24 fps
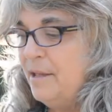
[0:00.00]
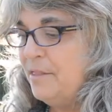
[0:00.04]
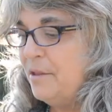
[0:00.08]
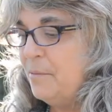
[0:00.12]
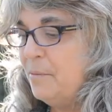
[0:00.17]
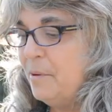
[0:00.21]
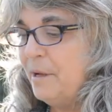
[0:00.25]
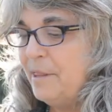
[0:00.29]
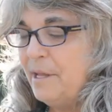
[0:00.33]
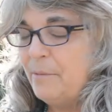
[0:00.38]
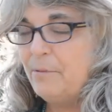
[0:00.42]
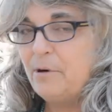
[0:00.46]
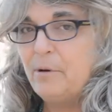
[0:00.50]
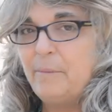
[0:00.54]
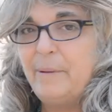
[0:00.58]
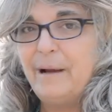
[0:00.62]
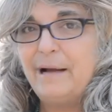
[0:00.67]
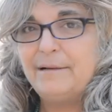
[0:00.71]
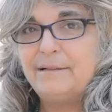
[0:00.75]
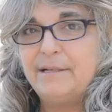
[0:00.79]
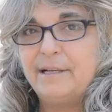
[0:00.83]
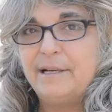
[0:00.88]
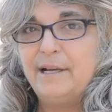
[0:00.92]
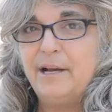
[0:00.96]
The one that we're
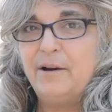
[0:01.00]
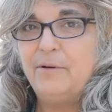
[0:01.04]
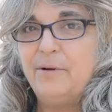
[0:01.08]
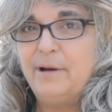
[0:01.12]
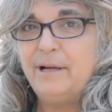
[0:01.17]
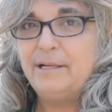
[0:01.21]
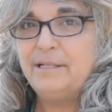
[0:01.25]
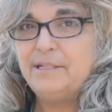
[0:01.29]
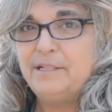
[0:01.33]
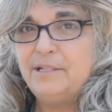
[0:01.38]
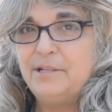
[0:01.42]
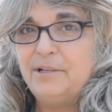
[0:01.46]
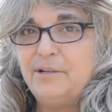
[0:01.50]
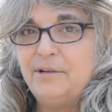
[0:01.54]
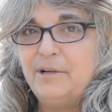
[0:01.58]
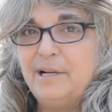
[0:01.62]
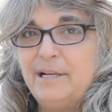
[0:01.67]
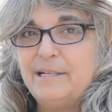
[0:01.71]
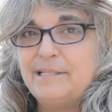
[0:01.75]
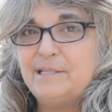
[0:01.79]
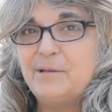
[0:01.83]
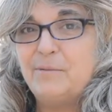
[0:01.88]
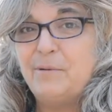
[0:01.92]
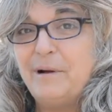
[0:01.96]
about to go into
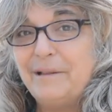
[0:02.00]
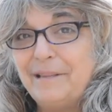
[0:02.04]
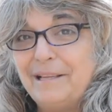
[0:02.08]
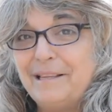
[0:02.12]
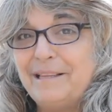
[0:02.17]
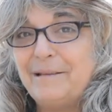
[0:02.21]
is the one